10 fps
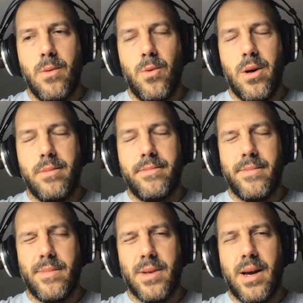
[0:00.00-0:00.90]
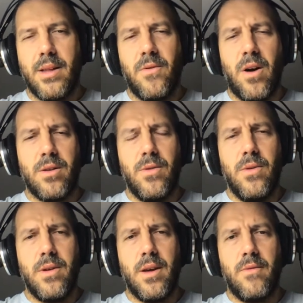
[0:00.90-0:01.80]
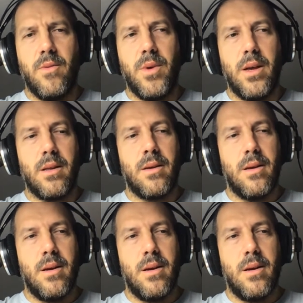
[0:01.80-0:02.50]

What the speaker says: Well, kind of hard to decide for me yet.